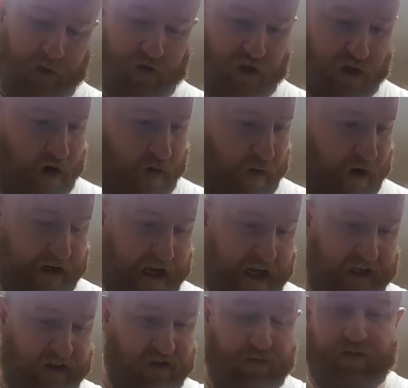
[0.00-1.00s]
But you know what,
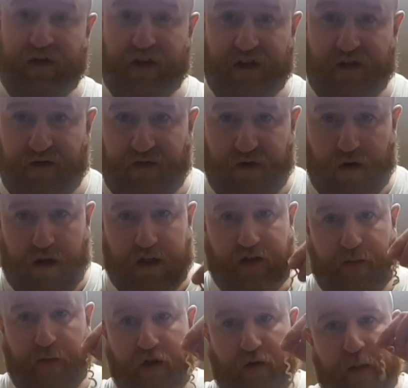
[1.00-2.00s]
guys, prison food
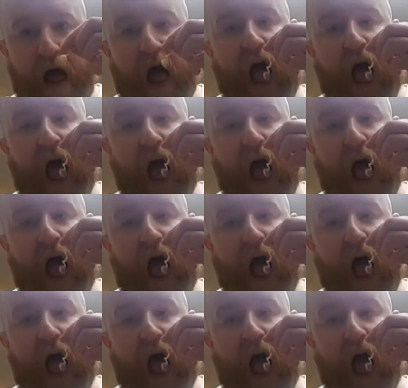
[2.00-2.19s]
isn't much